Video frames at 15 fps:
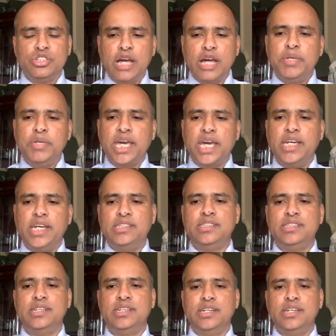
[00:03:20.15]

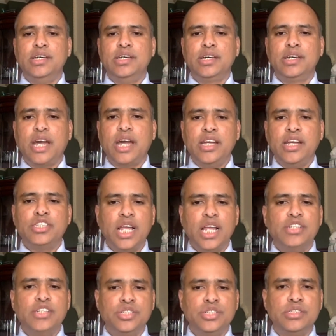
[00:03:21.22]
navigate career
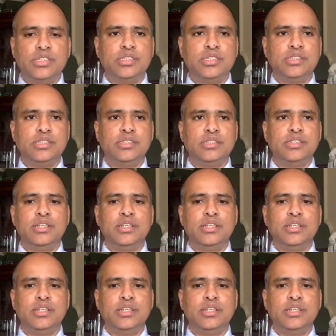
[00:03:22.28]
challenges,